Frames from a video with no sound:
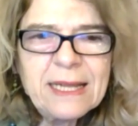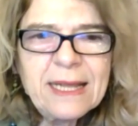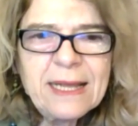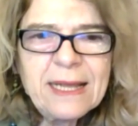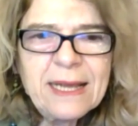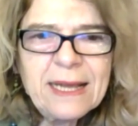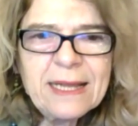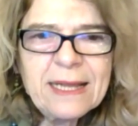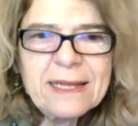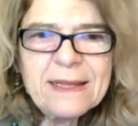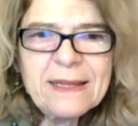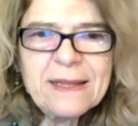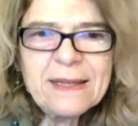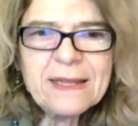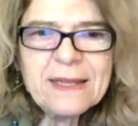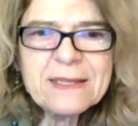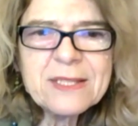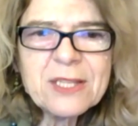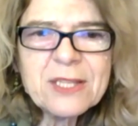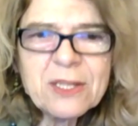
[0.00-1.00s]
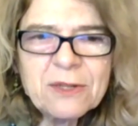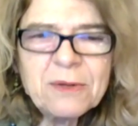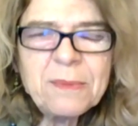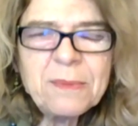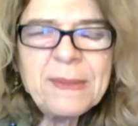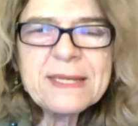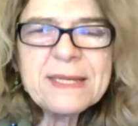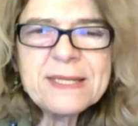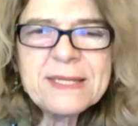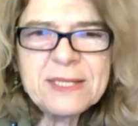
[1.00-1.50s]
Yeah. And that's going to
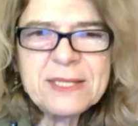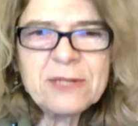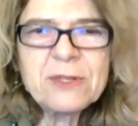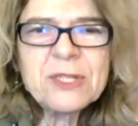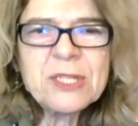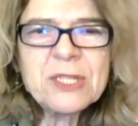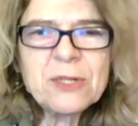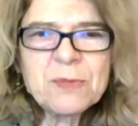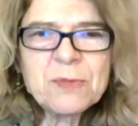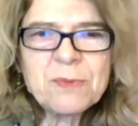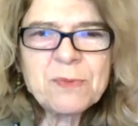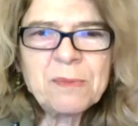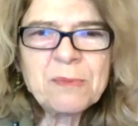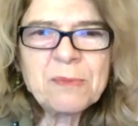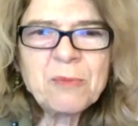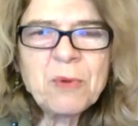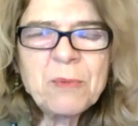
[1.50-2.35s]
be a serious, serious problem.